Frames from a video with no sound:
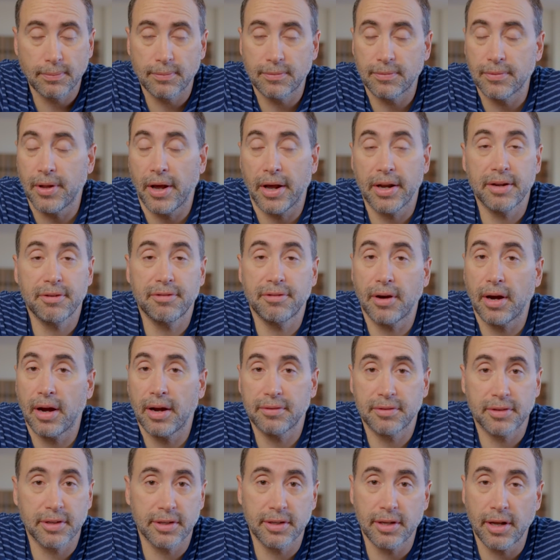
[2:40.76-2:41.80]

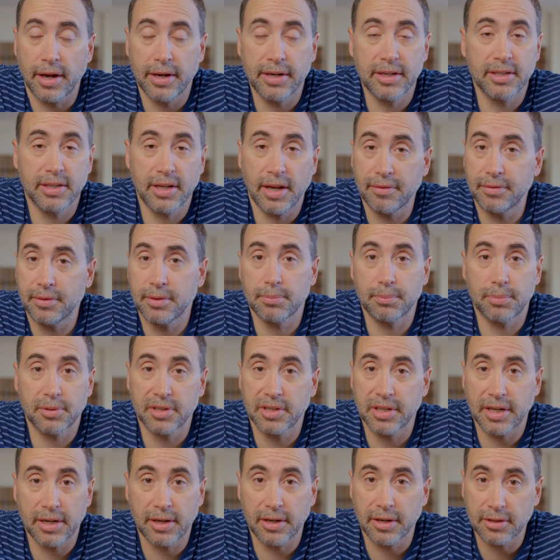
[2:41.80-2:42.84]
95 to
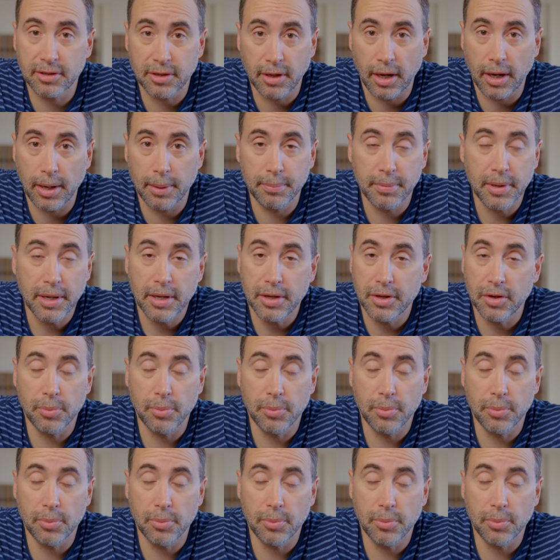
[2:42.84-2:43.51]
97% of the time.